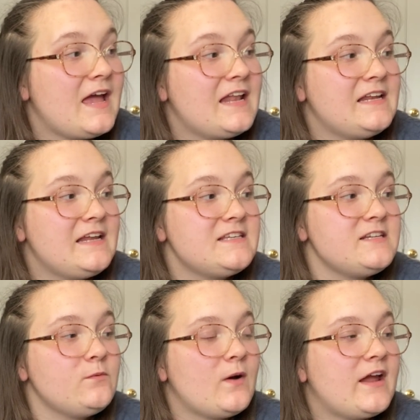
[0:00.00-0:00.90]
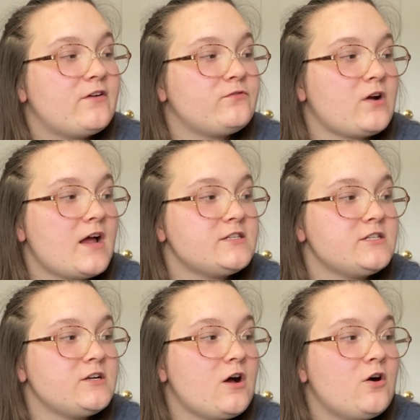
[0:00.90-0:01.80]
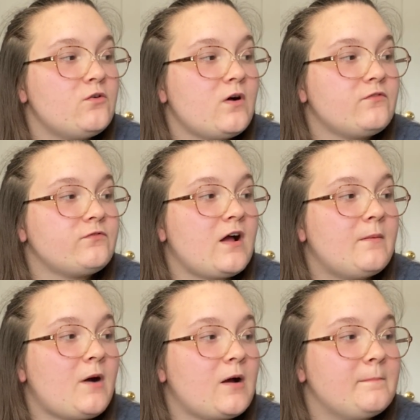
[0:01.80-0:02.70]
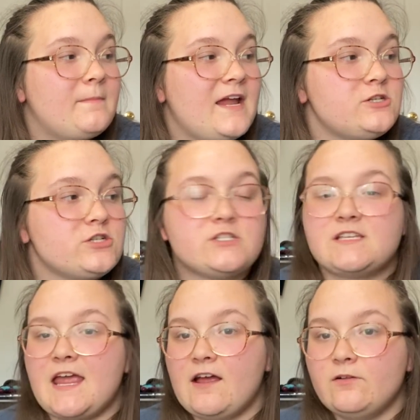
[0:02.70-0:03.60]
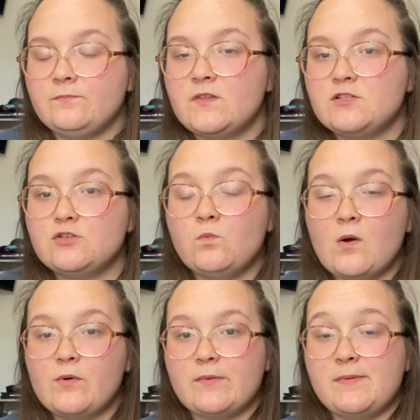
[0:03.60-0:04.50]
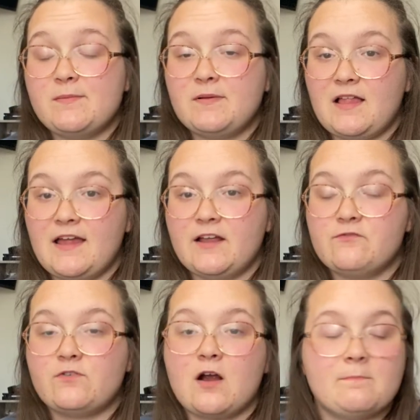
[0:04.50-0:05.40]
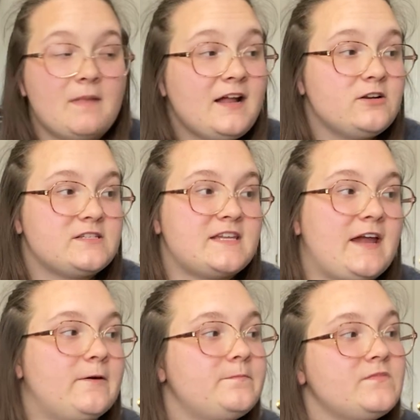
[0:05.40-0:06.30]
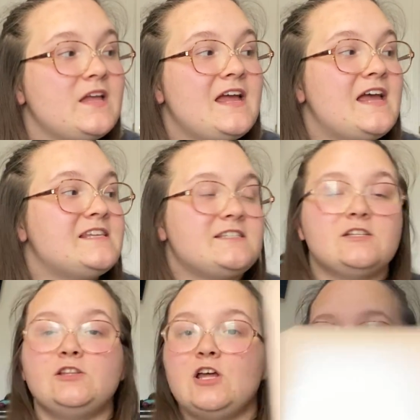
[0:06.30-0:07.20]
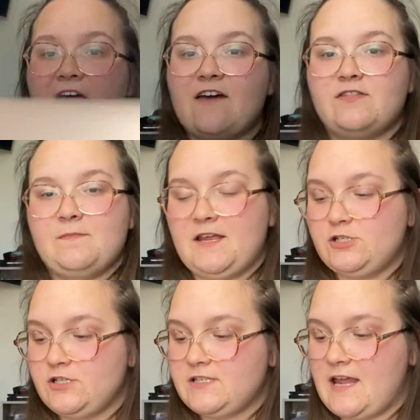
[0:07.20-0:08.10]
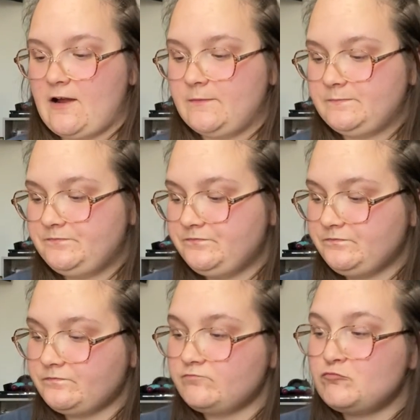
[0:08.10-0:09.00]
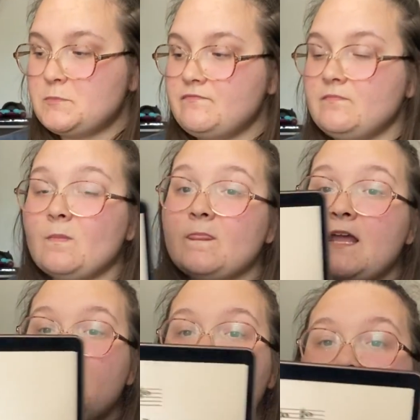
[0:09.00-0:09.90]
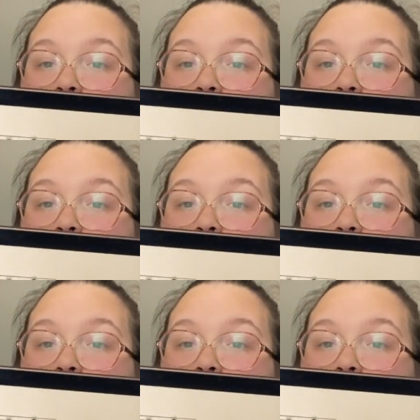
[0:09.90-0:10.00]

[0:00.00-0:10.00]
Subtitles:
An easy way for us to go from our major scale to what we would be playing for our minor scale is to look at the major scale. Now